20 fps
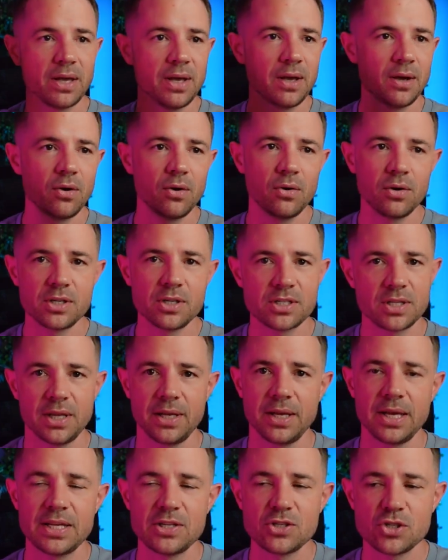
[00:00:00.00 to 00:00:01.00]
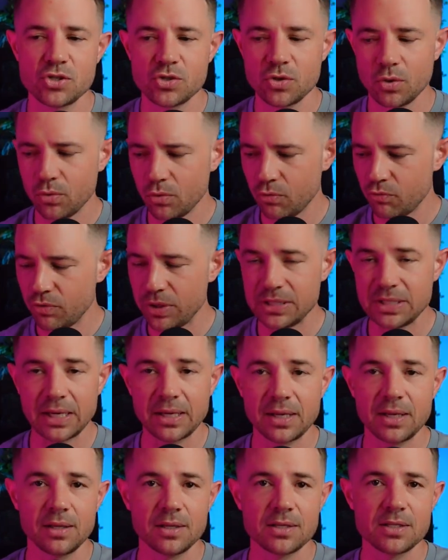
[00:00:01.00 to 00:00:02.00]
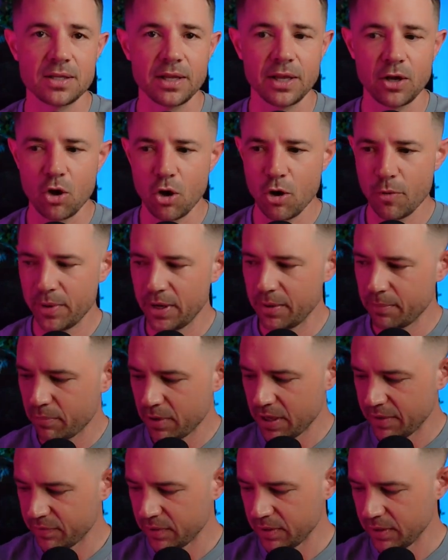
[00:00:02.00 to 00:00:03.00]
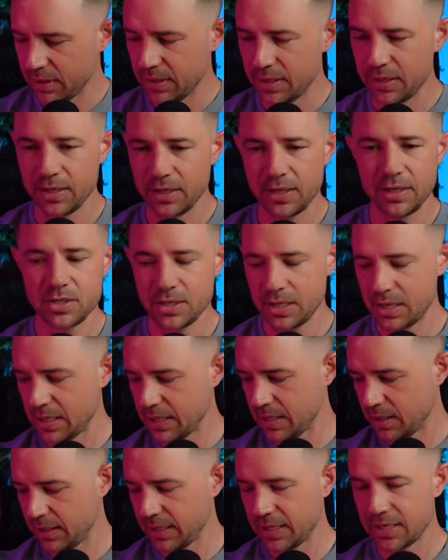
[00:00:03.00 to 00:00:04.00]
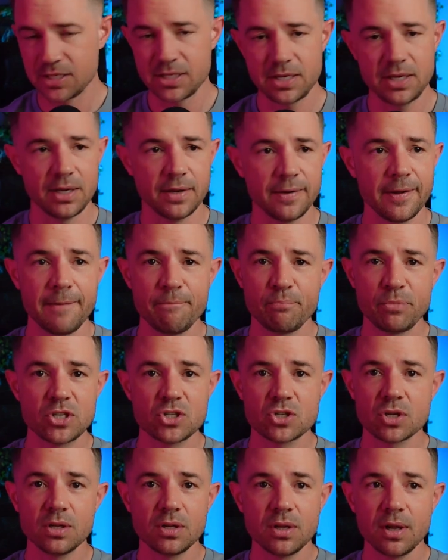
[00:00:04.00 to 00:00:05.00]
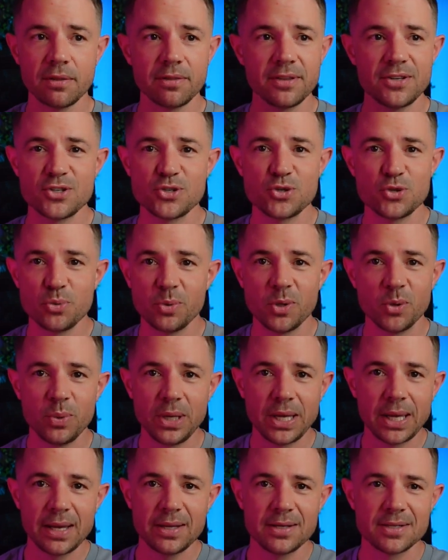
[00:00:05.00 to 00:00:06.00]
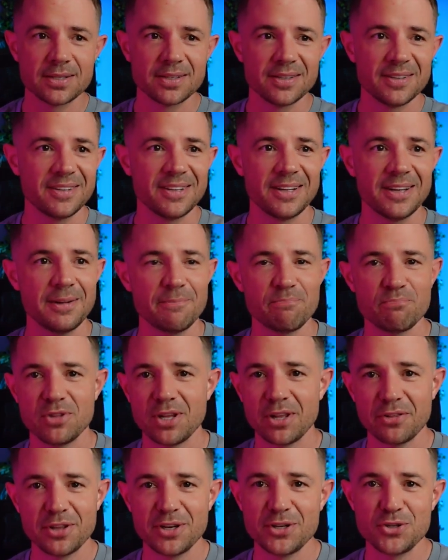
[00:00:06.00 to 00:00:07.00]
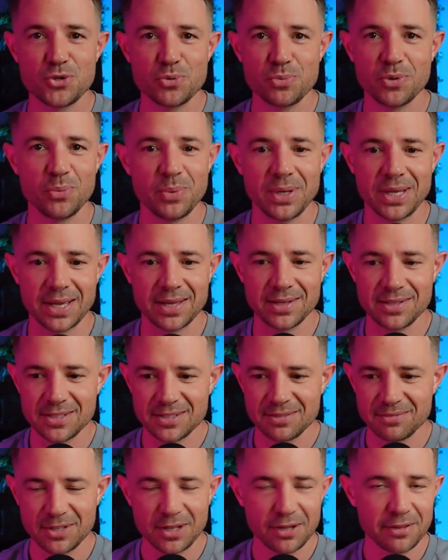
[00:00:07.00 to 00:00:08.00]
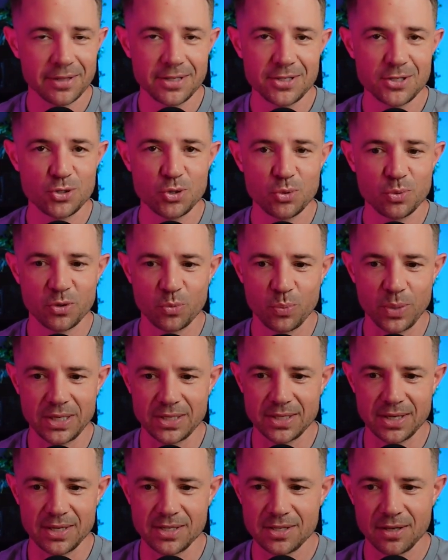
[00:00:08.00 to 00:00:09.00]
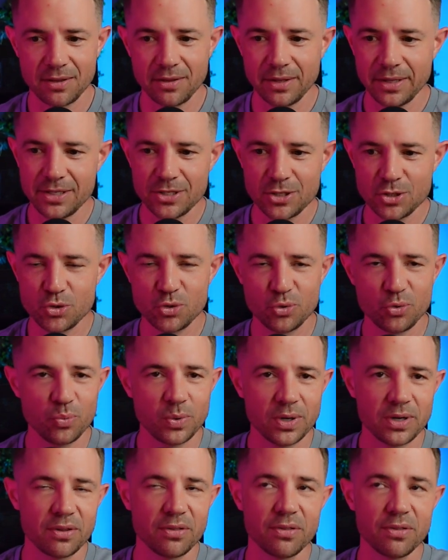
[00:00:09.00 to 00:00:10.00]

honestly, it's so ridiculously common and prevalent. And like I say, it's got nothing to do with the weekend. Nothing to do with the weekend. Nothing to do with weekdays. Nothing to do with